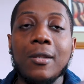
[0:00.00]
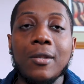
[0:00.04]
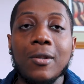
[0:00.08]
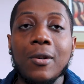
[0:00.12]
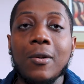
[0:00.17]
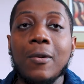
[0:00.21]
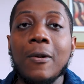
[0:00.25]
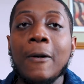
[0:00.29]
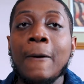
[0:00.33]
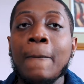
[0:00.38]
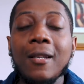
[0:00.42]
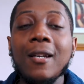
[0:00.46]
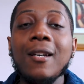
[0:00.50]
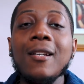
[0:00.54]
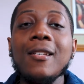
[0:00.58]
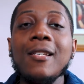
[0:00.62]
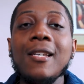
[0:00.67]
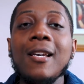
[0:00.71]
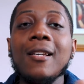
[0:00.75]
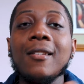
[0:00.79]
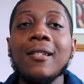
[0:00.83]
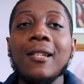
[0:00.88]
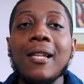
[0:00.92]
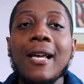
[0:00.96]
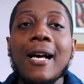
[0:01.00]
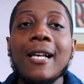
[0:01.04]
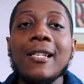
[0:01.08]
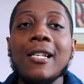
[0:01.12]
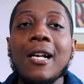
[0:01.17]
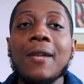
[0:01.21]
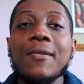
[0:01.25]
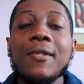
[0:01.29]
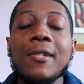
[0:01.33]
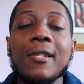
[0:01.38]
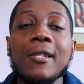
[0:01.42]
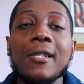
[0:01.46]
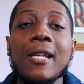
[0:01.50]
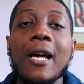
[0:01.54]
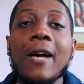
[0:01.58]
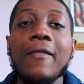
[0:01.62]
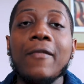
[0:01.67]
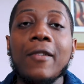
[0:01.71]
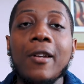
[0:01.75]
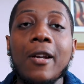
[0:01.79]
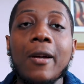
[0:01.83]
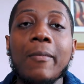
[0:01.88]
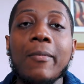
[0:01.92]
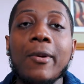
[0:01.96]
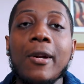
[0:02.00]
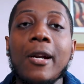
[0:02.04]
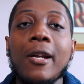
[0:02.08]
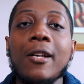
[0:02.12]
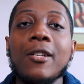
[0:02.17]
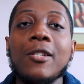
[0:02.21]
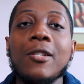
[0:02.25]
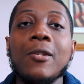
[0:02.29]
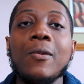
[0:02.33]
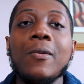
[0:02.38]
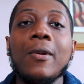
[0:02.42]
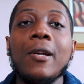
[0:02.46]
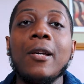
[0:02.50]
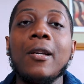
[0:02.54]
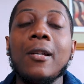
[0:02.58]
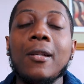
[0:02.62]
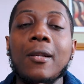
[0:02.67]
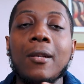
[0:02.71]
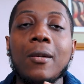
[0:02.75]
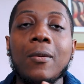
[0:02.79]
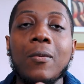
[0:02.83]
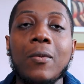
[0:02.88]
So you're gonna see that the last option is gonna have a number next to it.